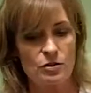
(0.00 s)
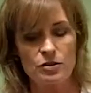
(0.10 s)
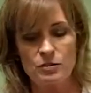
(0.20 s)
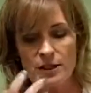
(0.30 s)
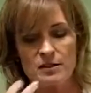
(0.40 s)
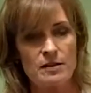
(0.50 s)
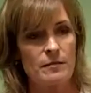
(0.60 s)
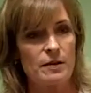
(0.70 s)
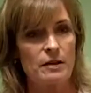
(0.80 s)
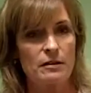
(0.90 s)
So you eat
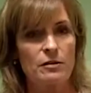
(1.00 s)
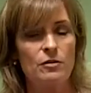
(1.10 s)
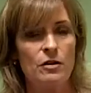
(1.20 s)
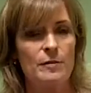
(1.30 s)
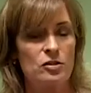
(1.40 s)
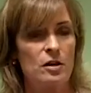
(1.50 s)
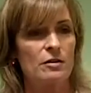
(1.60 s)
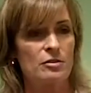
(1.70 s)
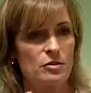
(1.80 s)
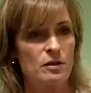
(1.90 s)
something, you go to
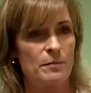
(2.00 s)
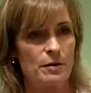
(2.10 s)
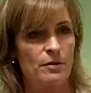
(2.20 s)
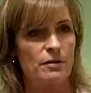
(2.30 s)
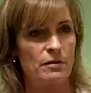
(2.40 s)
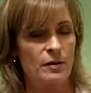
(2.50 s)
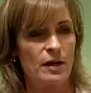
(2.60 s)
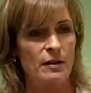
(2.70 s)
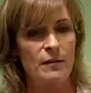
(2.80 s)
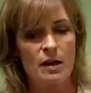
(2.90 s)
McDonald's, you eat a burger,
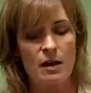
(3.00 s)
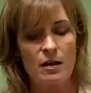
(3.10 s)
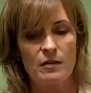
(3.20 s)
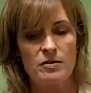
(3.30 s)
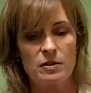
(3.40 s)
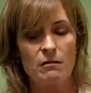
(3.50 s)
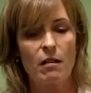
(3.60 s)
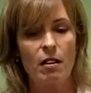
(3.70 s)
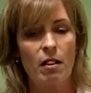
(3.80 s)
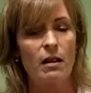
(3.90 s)
okay, and all of a sudden,
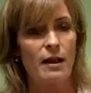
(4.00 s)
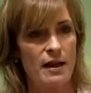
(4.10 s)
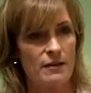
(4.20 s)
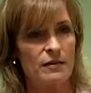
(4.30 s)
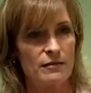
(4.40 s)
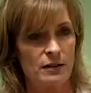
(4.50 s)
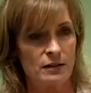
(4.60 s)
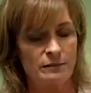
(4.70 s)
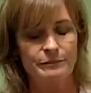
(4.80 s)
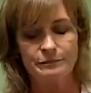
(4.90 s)
oh, I have that
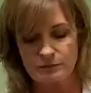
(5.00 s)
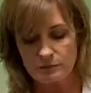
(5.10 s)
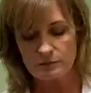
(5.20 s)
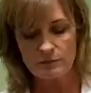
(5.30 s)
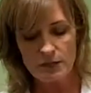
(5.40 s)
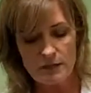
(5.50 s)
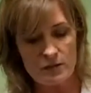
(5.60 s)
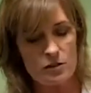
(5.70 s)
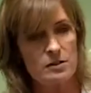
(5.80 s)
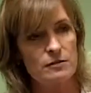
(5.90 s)
feeling.
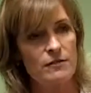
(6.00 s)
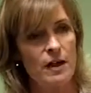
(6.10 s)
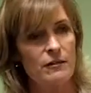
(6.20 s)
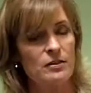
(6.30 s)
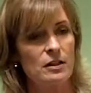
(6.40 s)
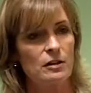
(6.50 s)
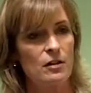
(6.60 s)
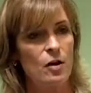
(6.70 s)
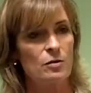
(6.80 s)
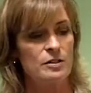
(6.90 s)
That's because the valve didn't
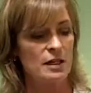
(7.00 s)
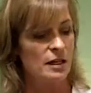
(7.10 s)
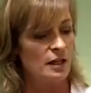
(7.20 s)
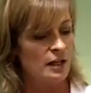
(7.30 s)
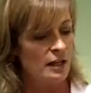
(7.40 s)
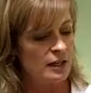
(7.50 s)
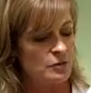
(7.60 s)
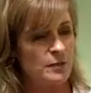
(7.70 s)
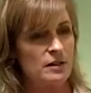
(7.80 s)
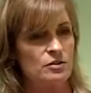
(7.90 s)
close.
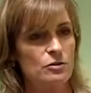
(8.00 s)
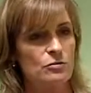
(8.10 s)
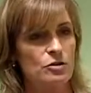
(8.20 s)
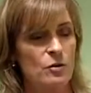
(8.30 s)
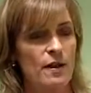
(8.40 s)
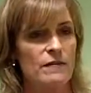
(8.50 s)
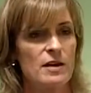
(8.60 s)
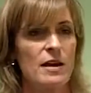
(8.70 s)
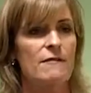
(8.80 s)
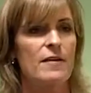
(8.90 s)
It's because you don't have
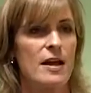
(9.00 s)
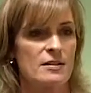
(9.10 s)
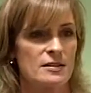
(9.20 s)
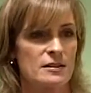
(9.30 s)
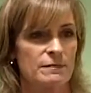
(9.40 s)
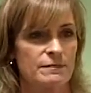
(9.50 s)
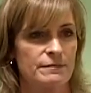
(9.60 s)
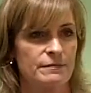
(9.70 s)
enough acid.